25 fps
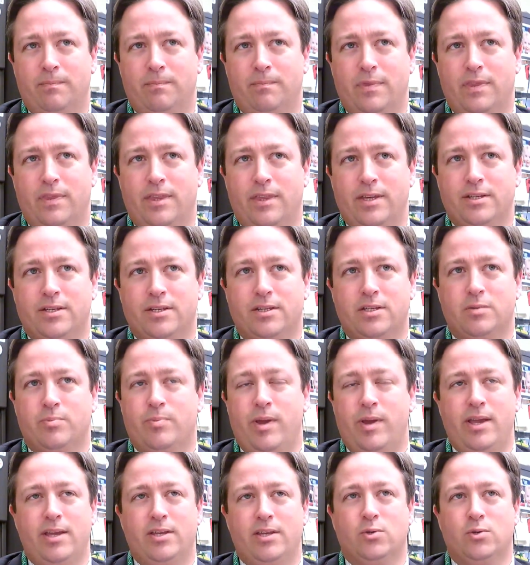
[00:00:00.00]
this
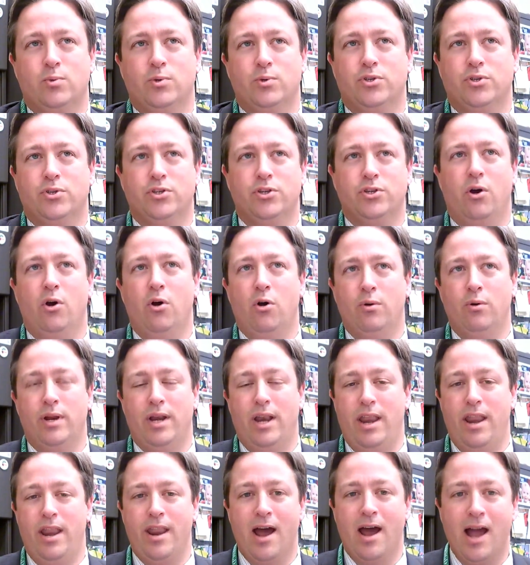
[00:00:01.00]
space was so
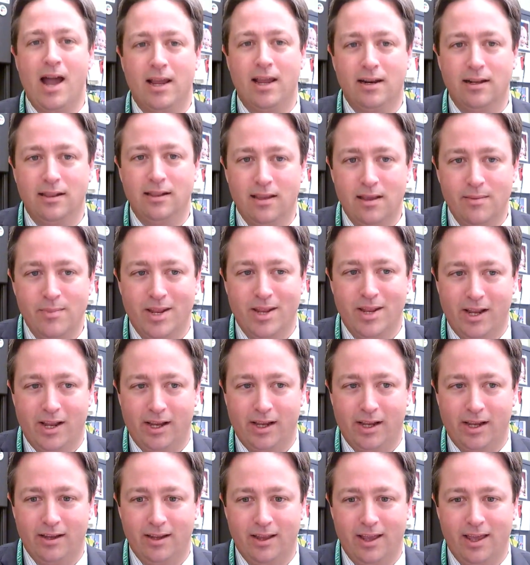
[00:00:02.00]
not
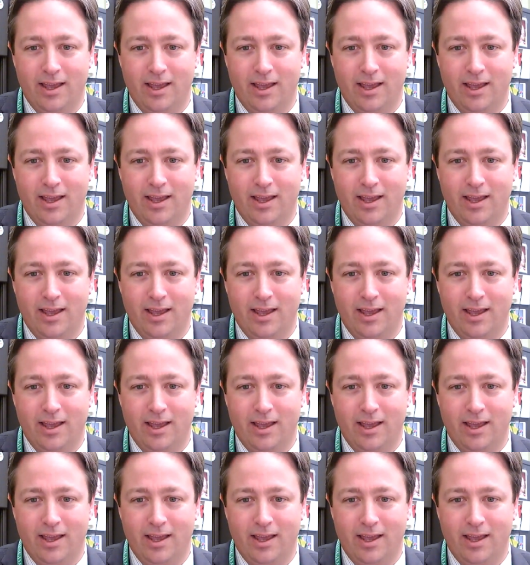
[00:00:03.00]
limiting.